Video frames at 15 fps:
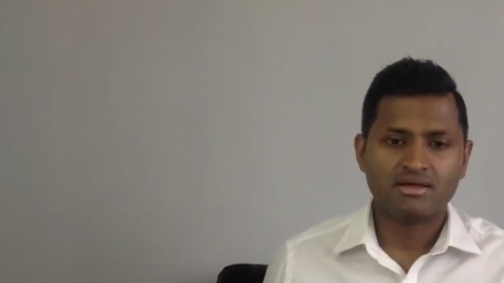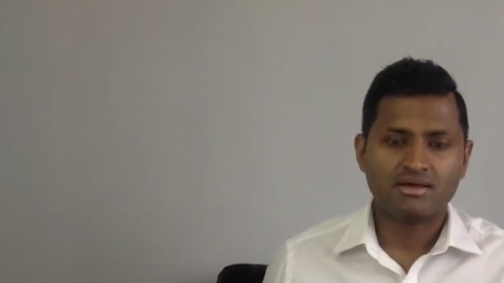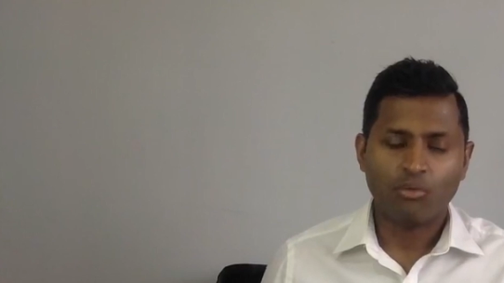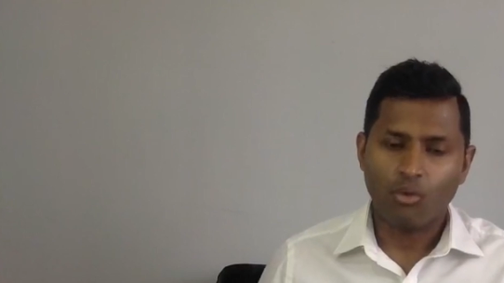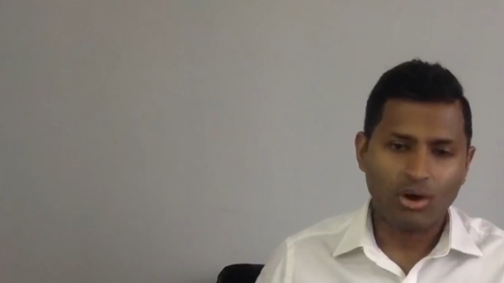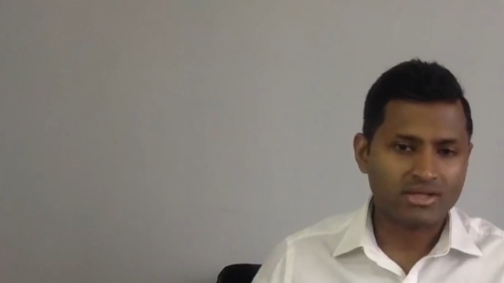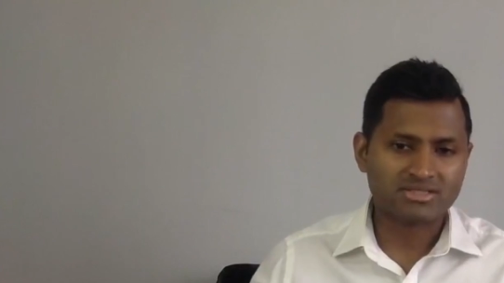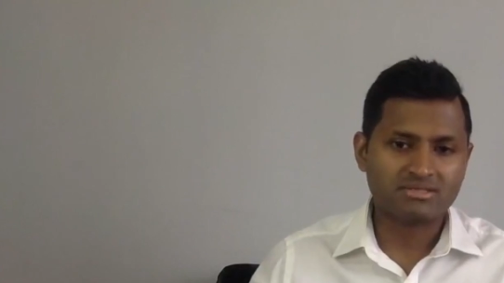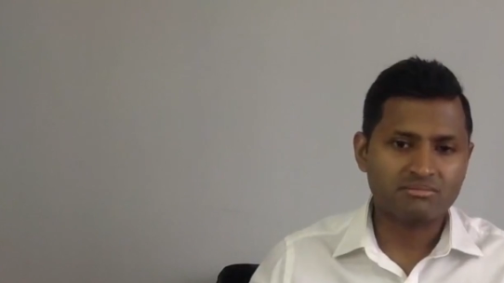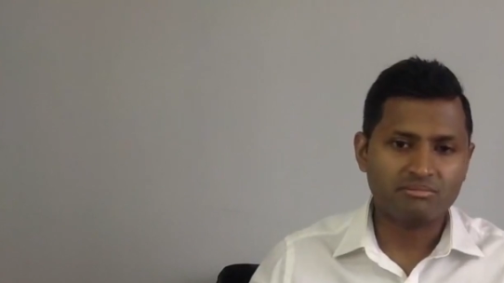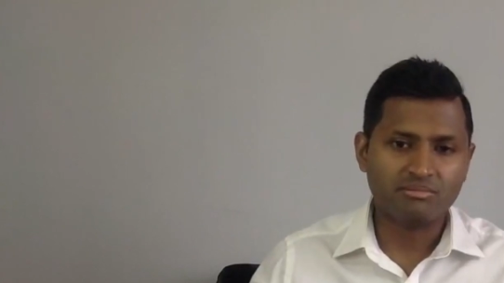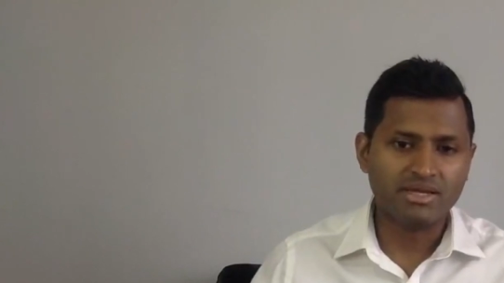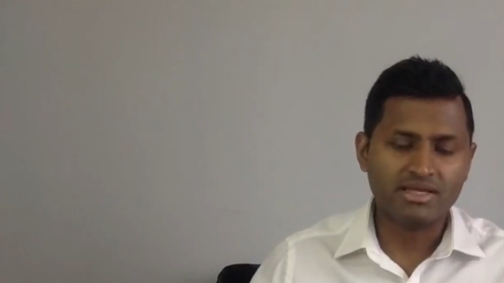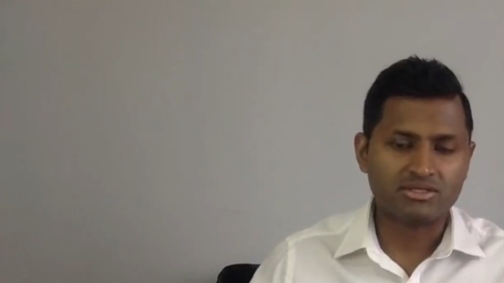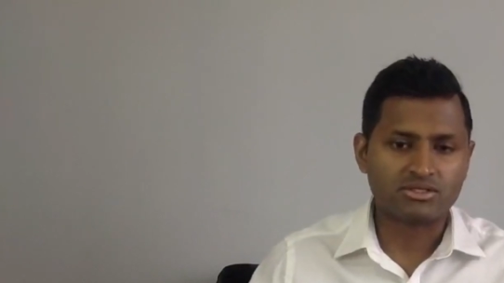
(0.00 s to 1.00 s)
What does it
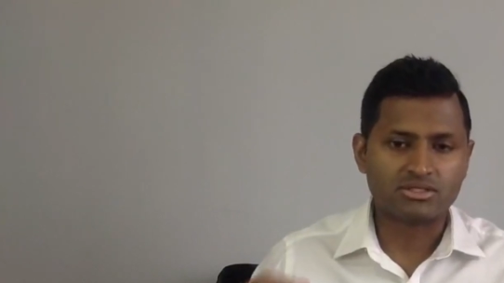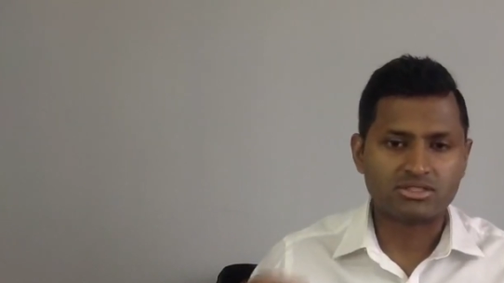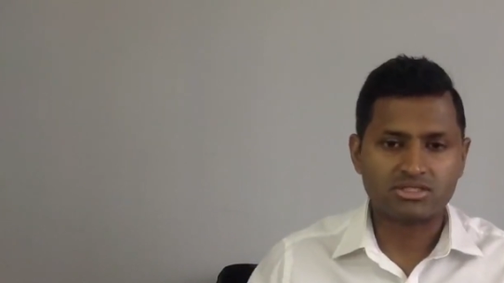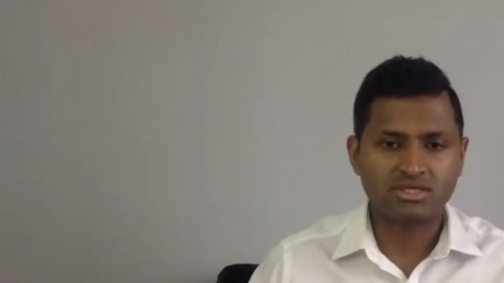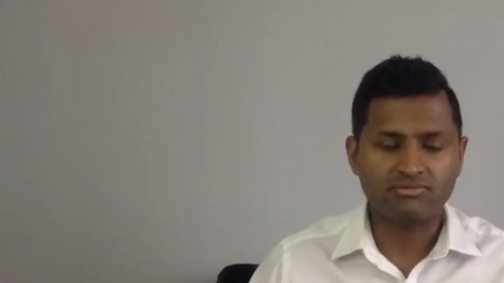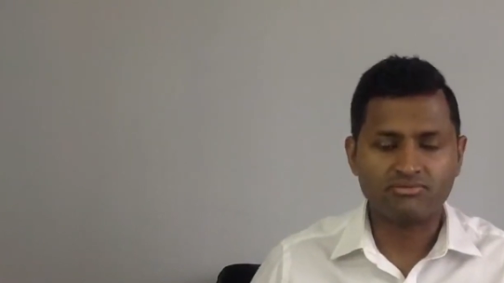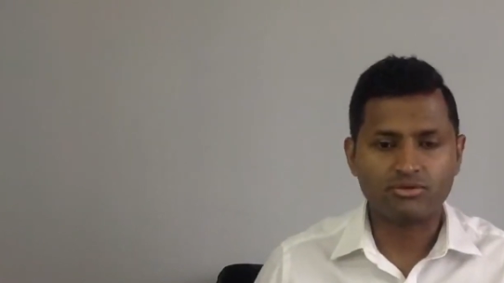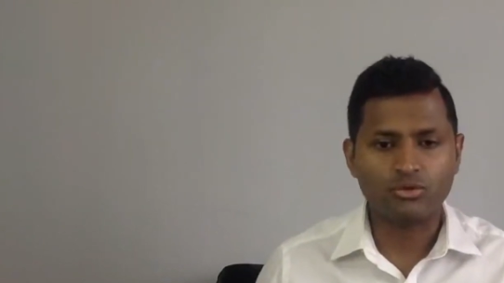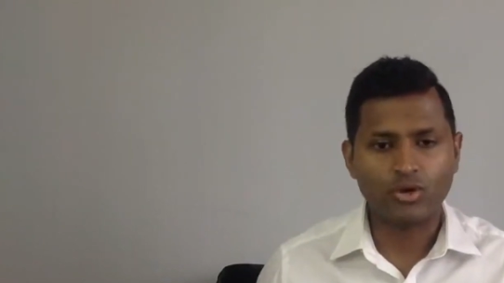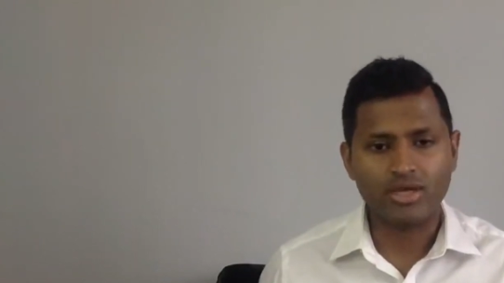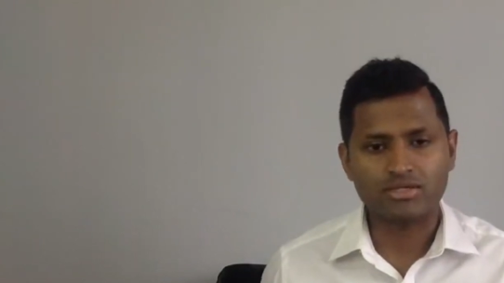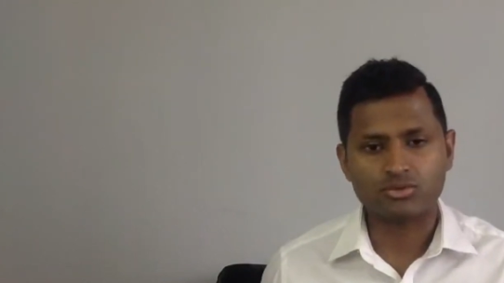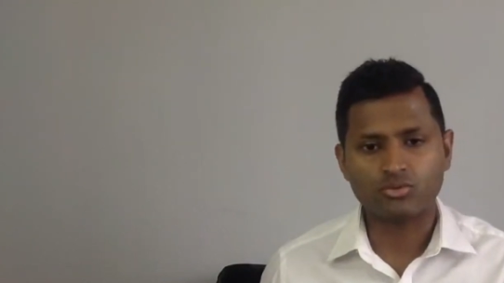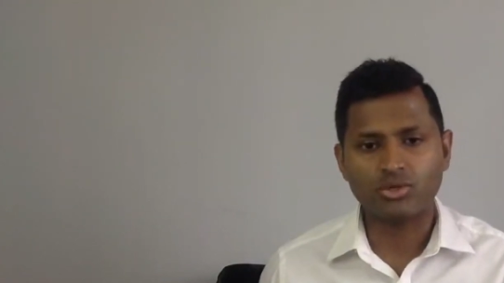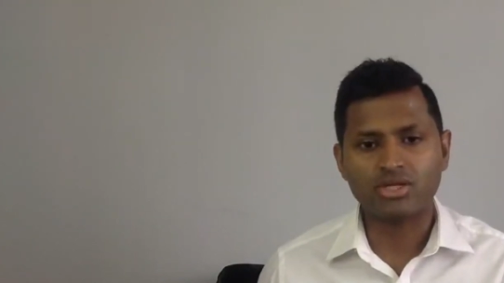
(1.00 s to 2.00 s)
mean to sift you
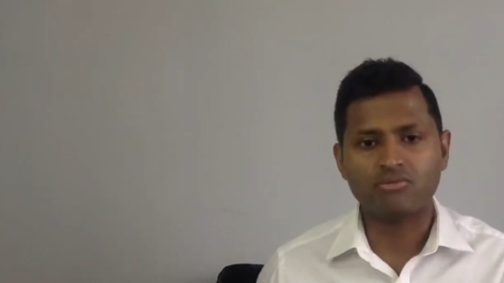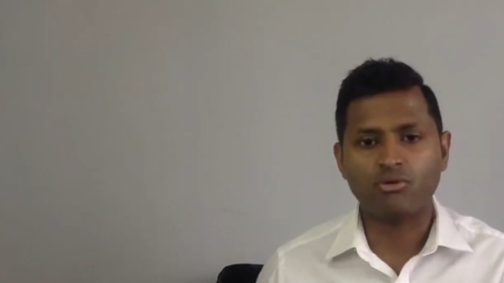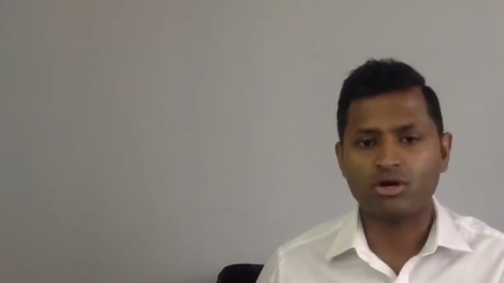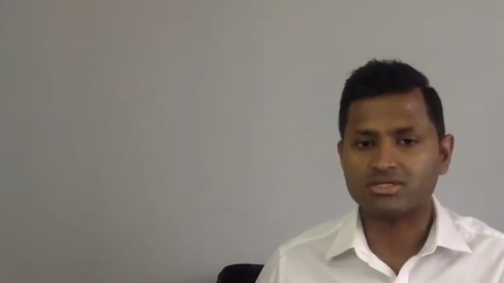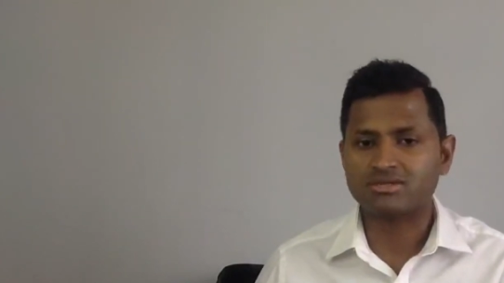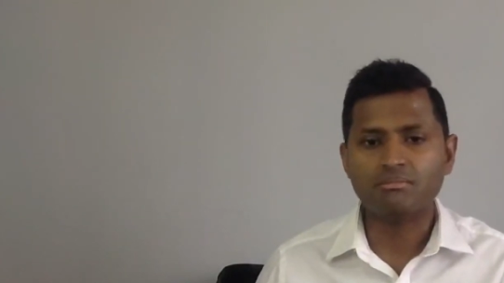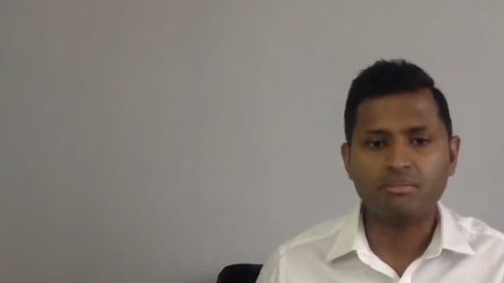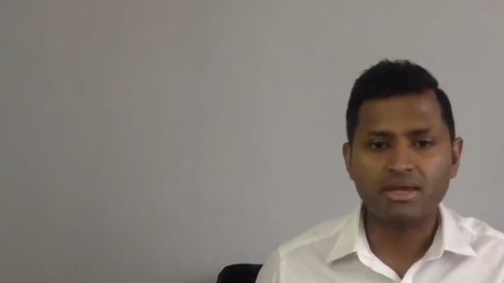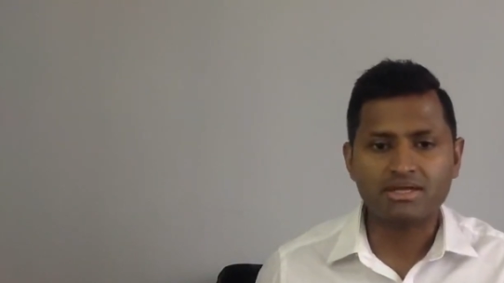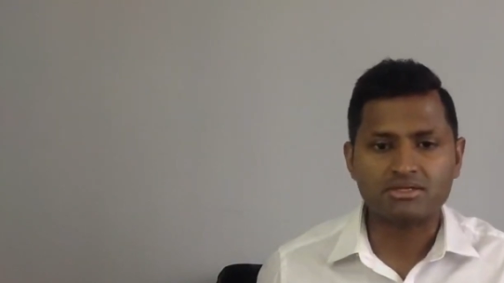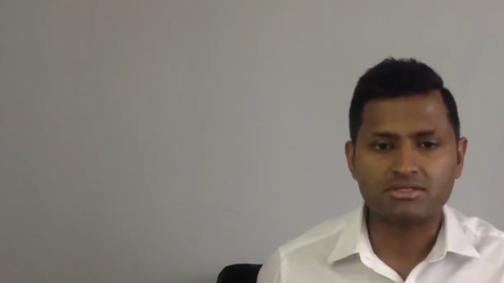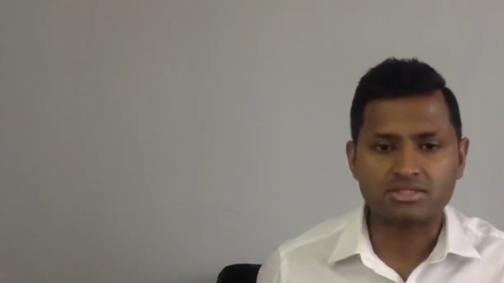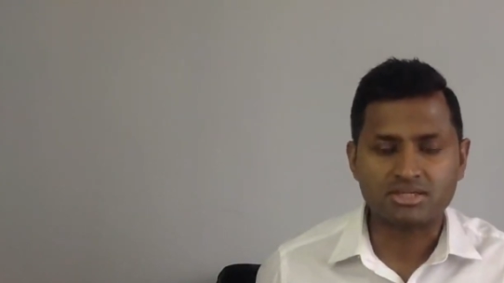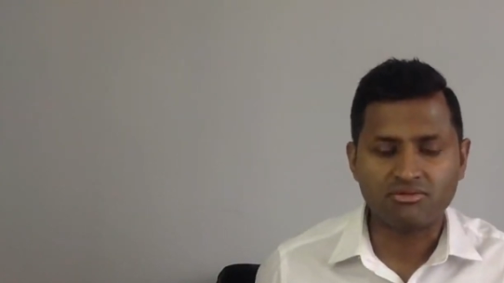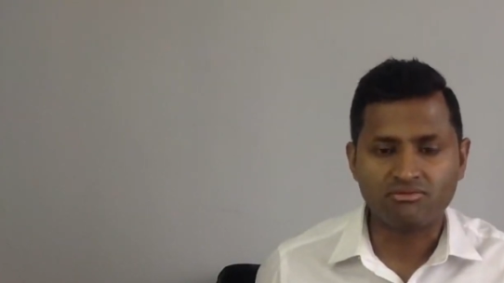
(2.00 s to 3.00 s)
as wheat? What does it mean
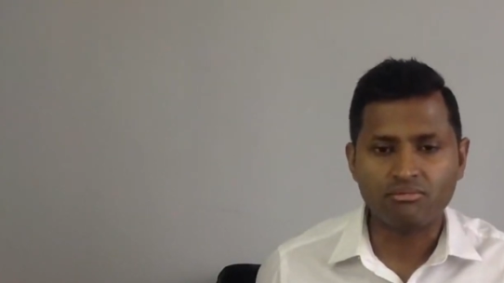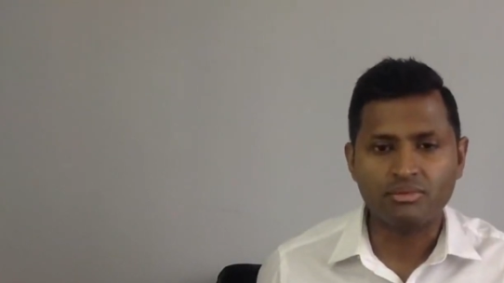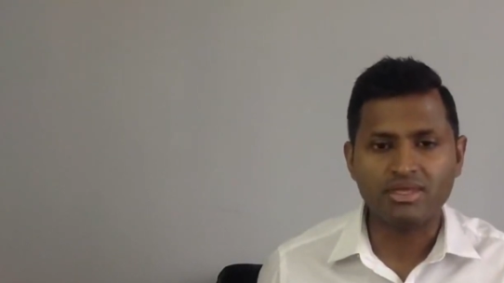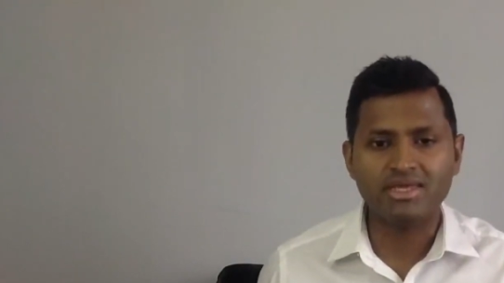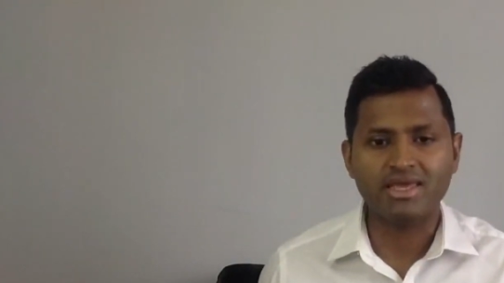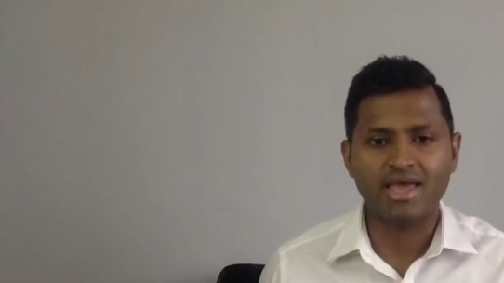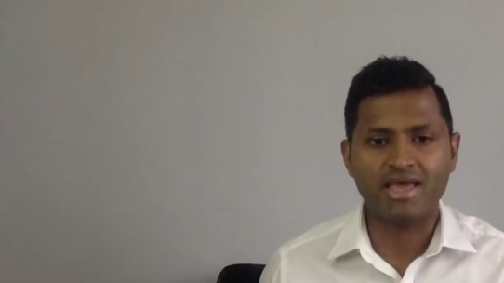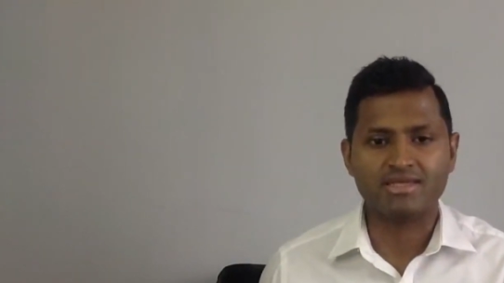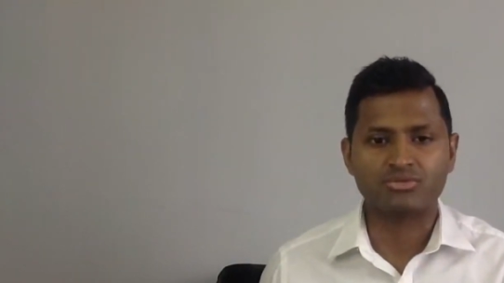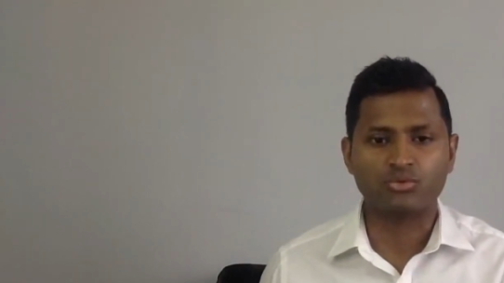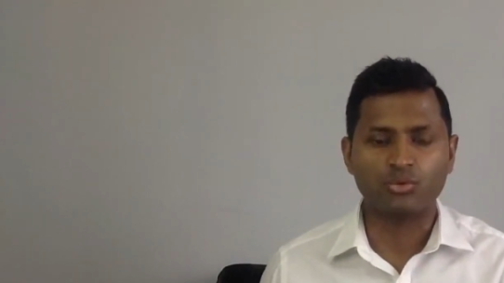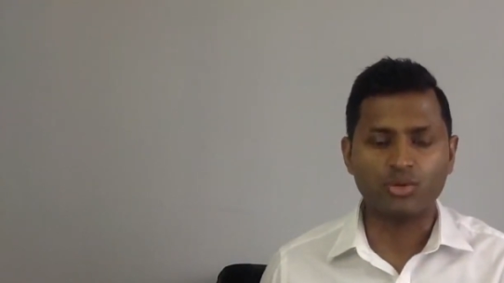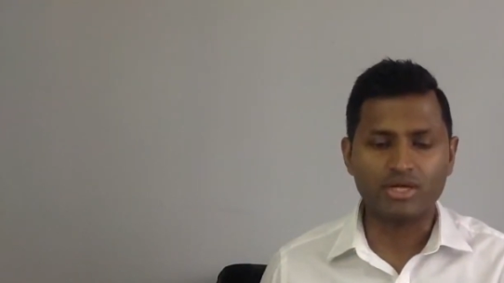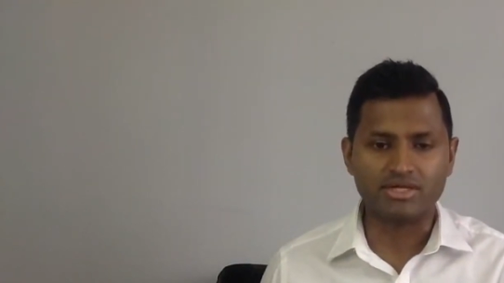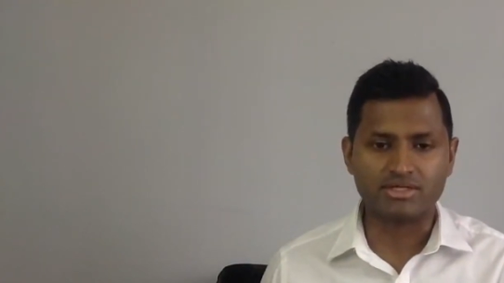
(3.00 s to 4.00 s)
to sift me as
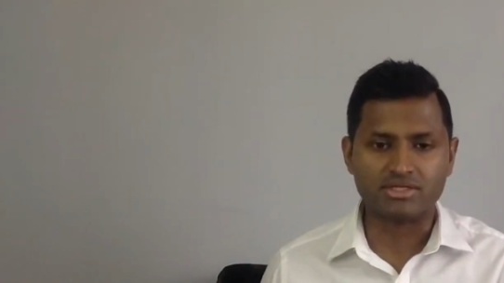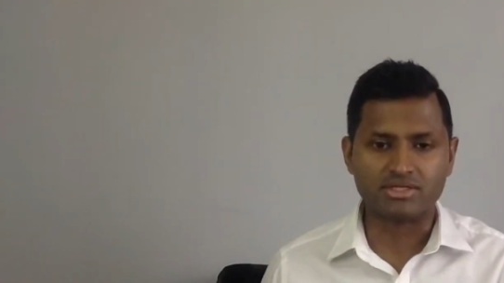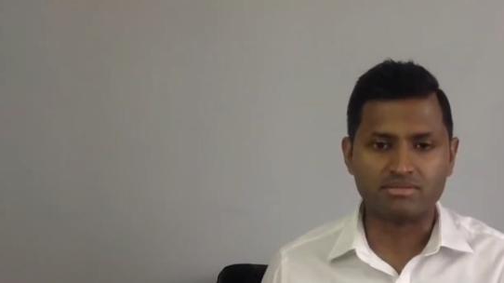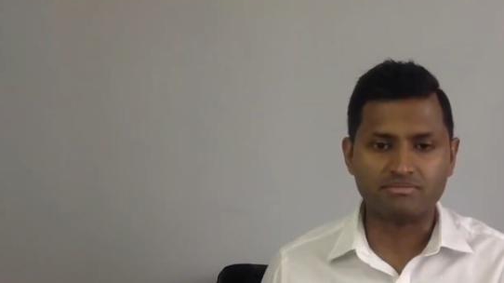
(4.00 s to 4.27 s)
wheat?